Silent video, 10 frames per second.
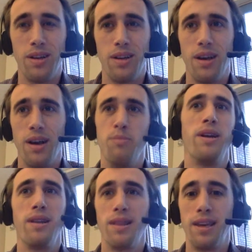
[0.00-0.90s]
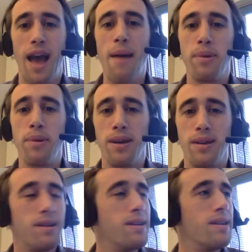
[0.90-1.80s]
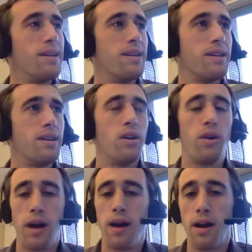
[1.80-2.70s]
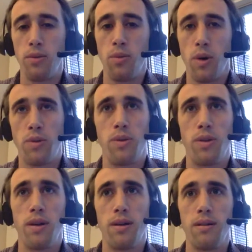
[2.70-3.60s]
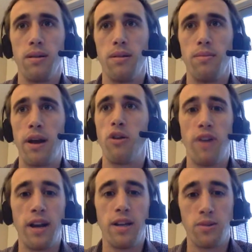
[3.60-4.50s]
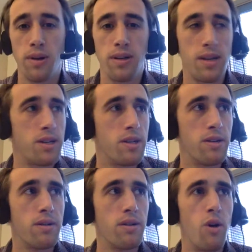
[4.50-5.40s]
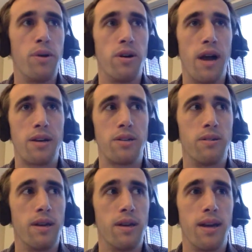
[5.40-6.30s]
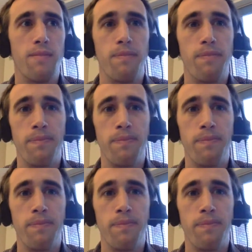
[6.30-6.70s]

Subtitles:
abundantly happy. And, I worked with a microfinance organization, Hope International, and